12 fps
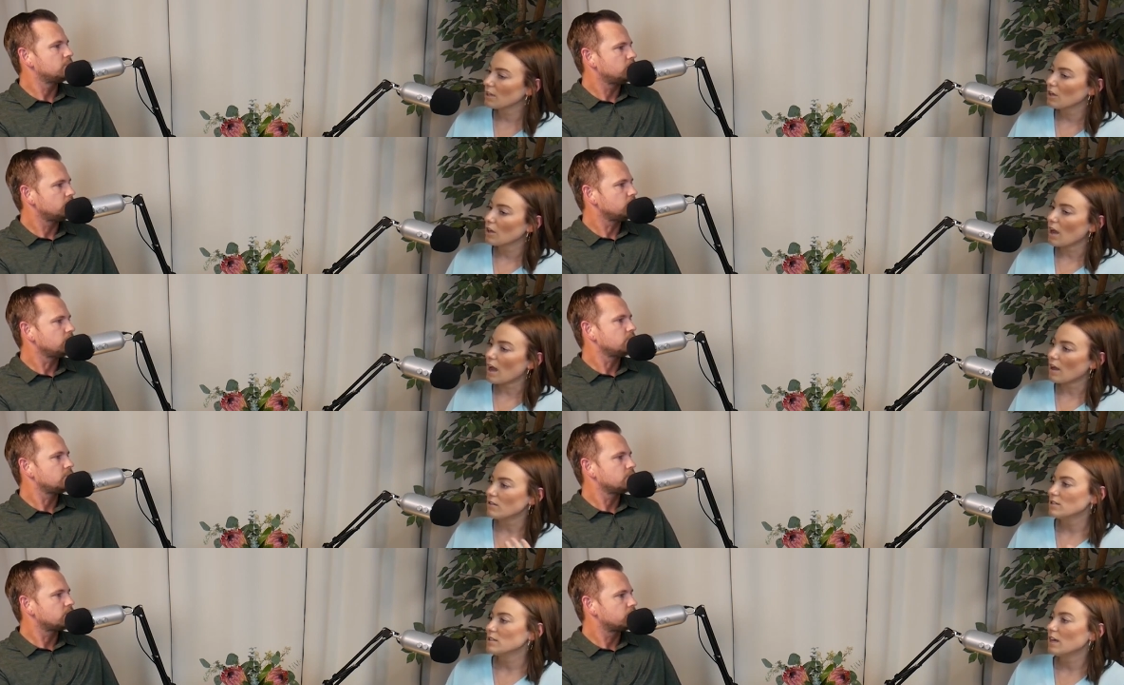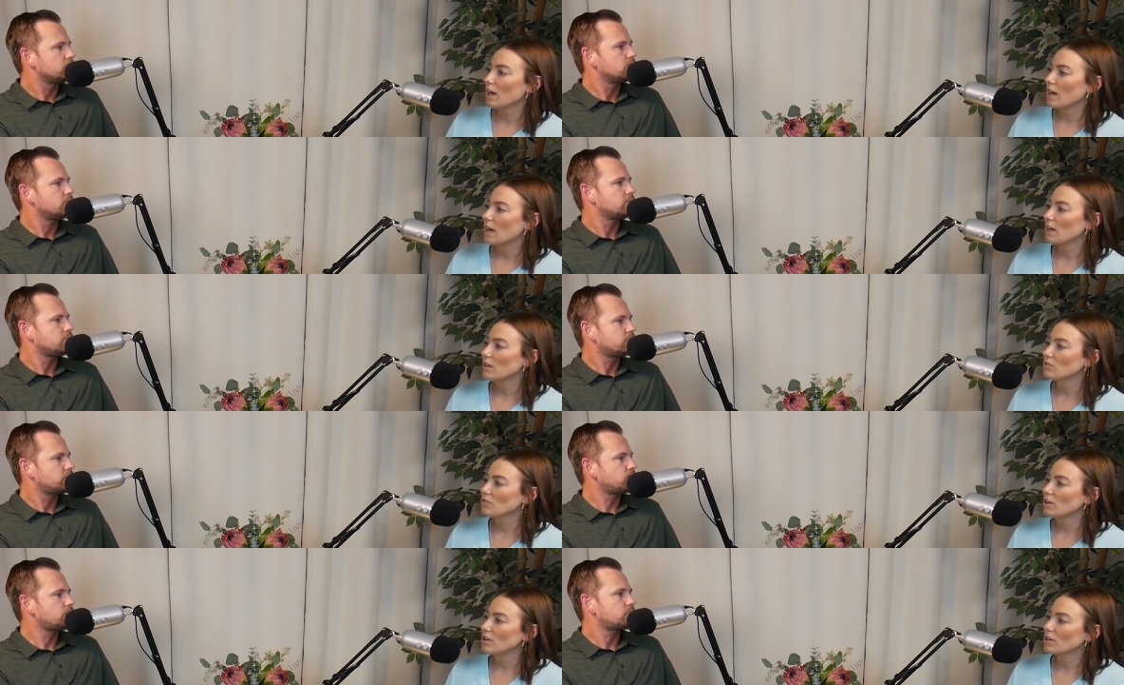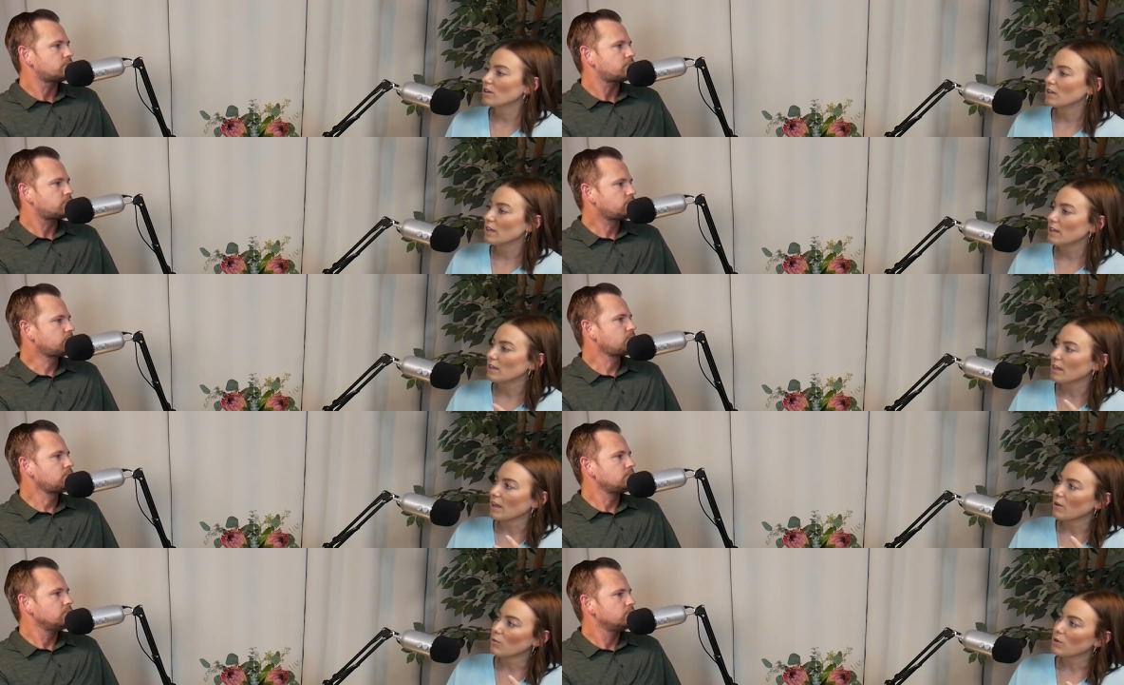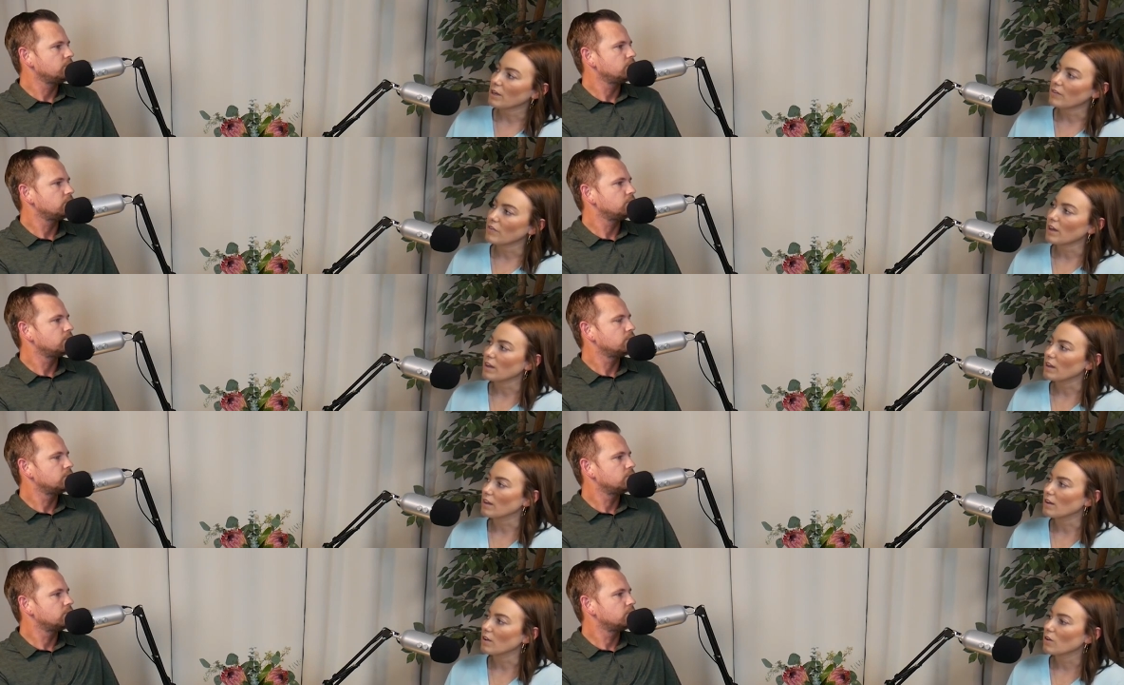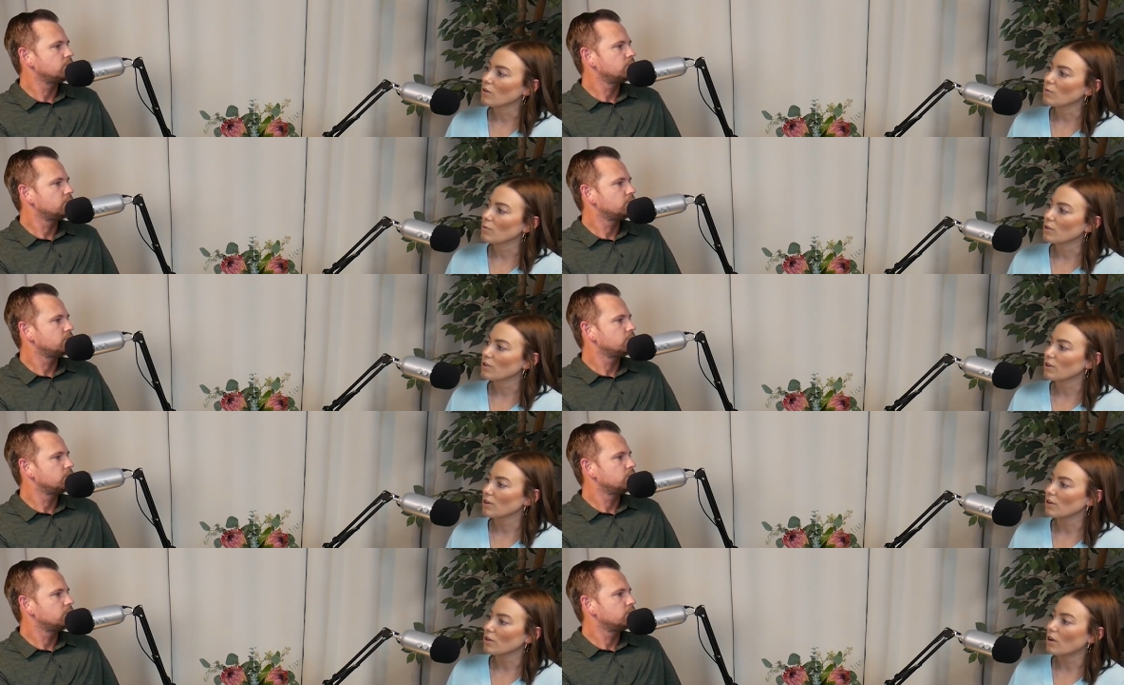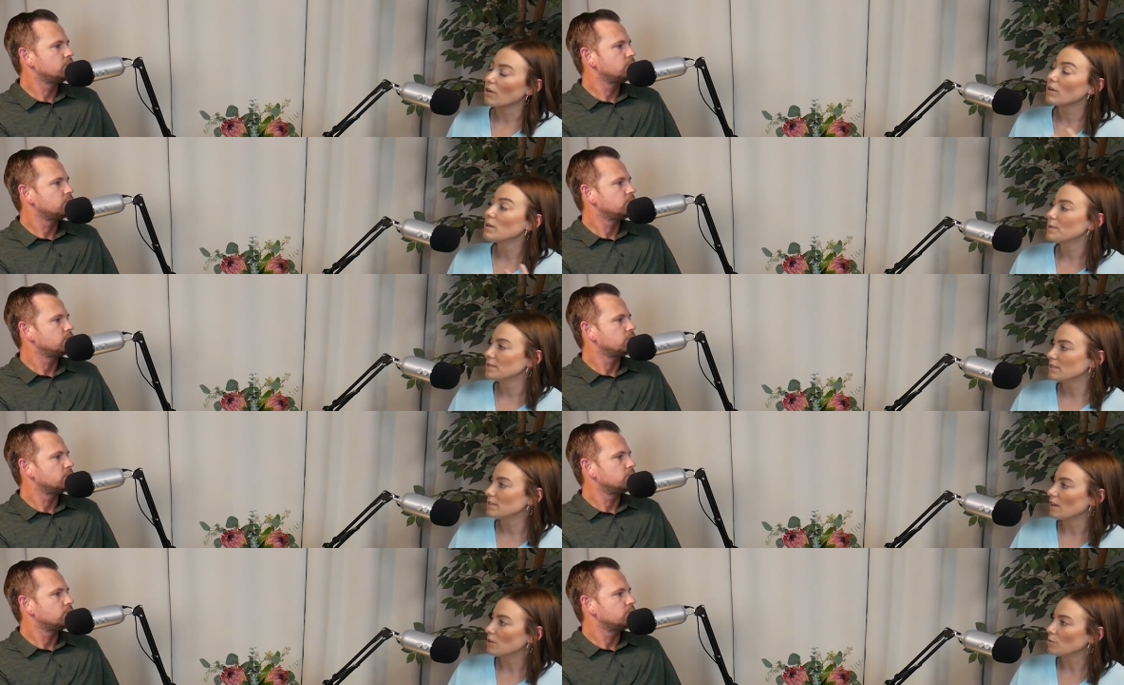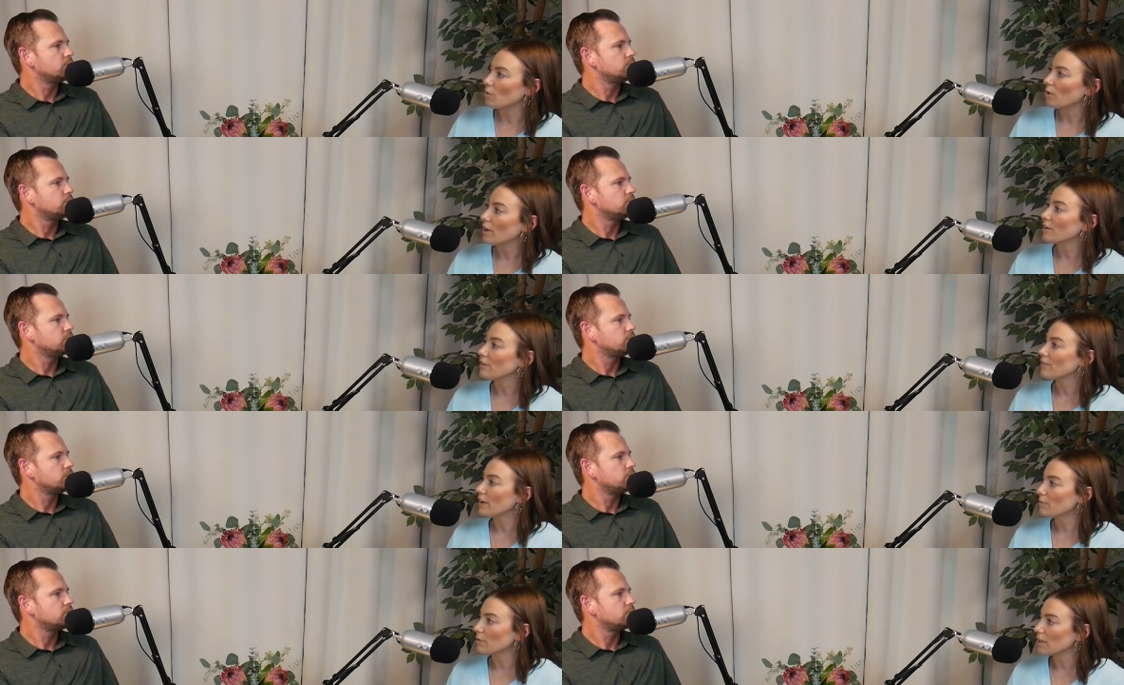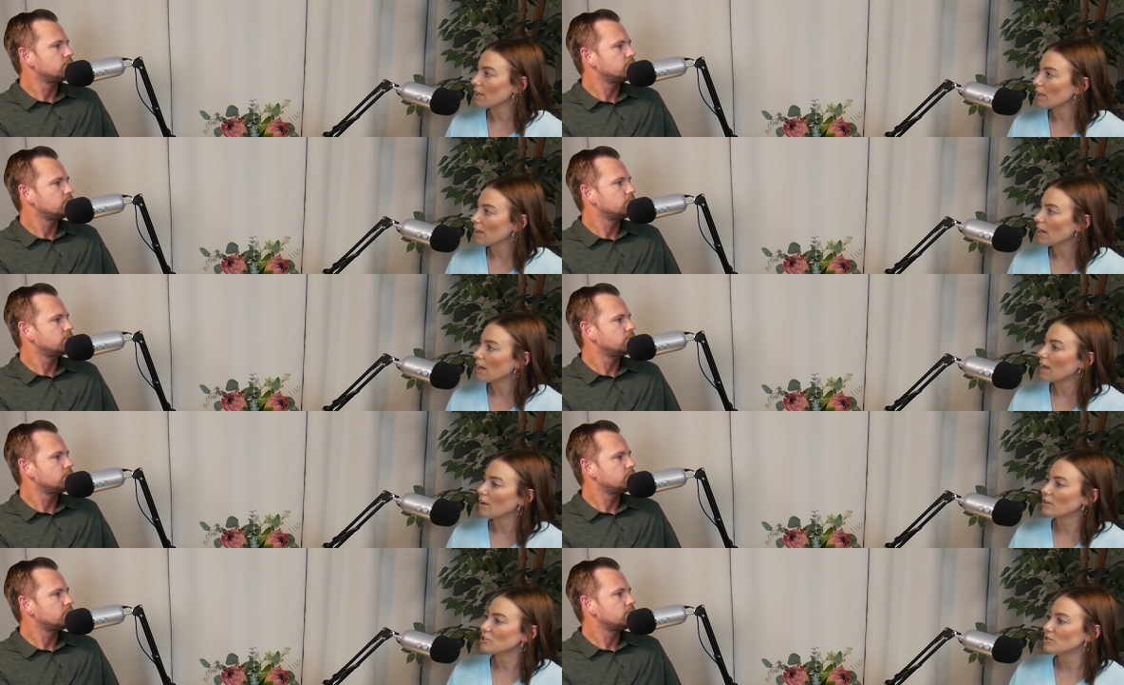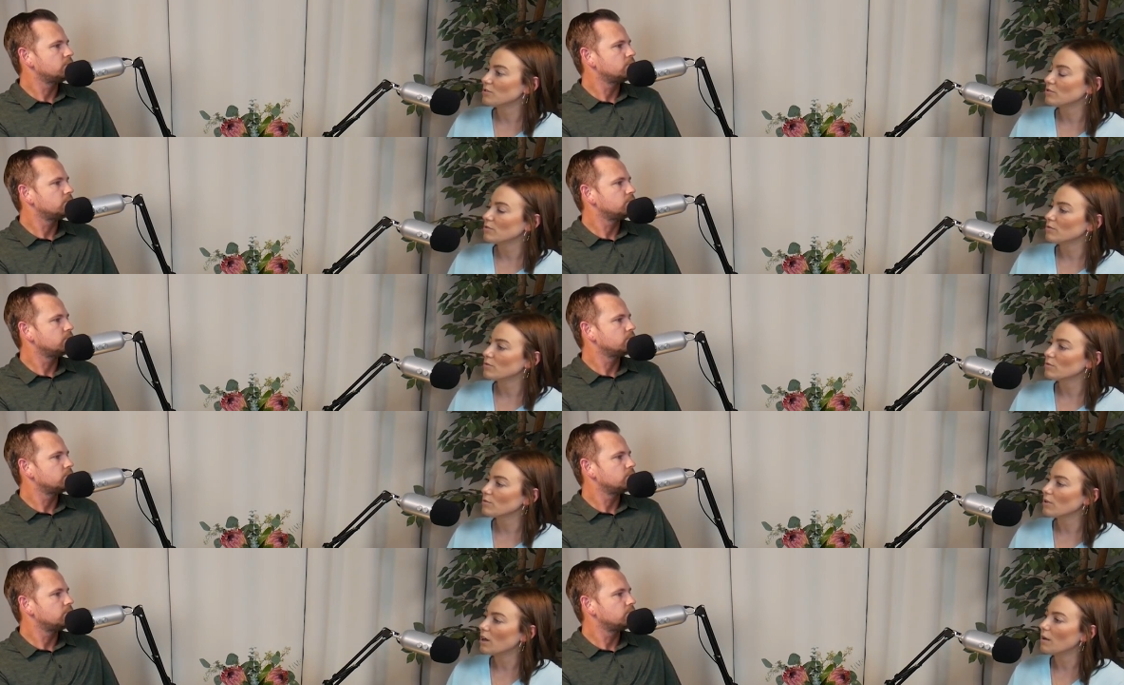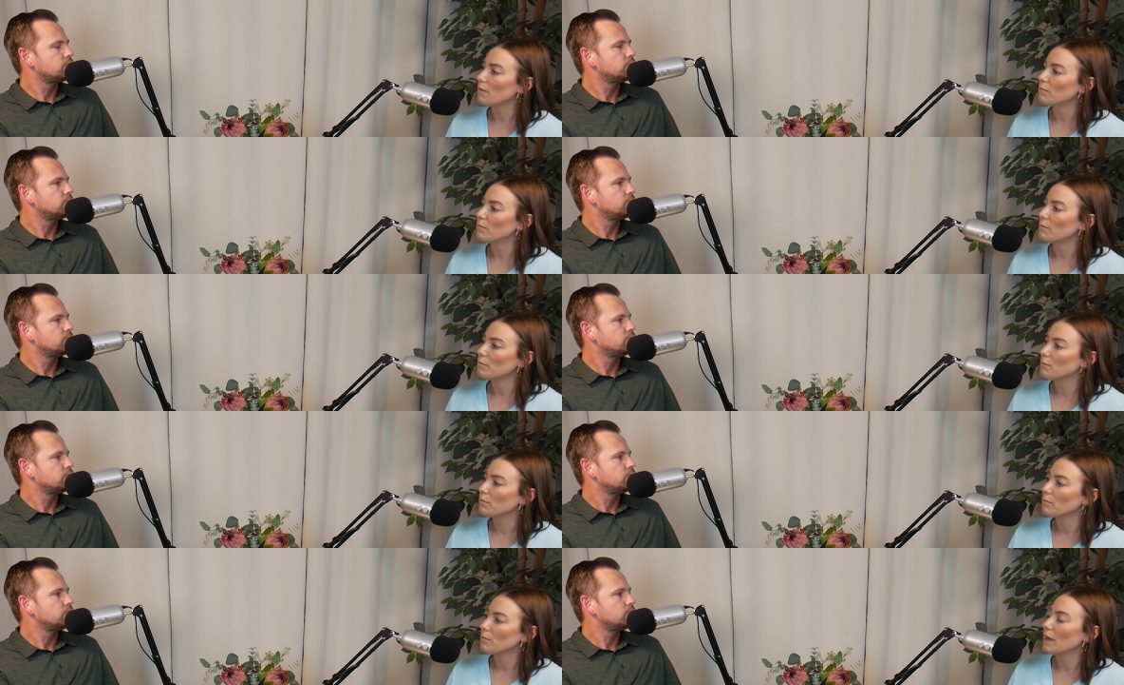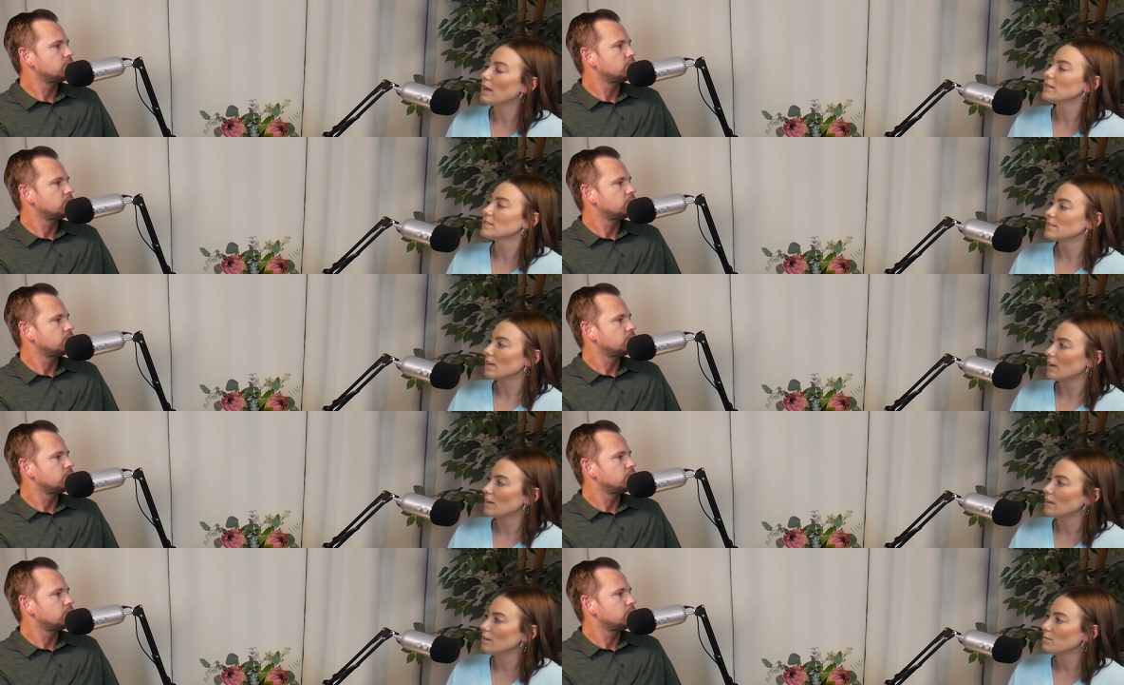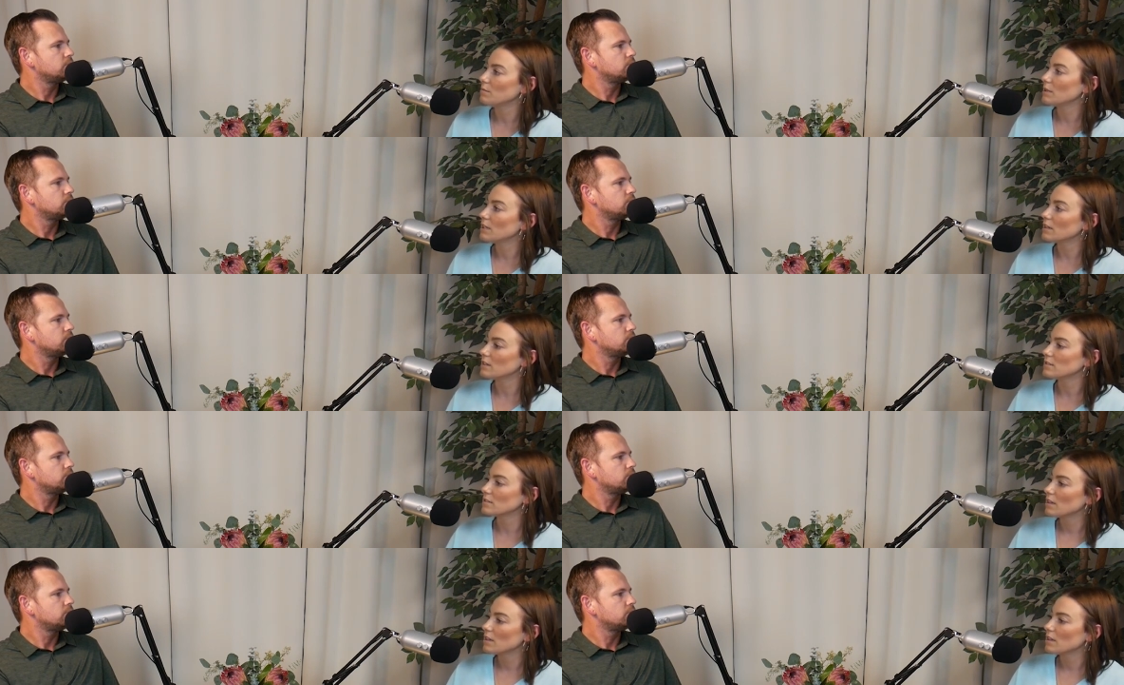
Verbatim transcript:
Speaker 1: How did that look in, like, working that in with your already busy schedule and your family? And how did you uh, balance that in? Because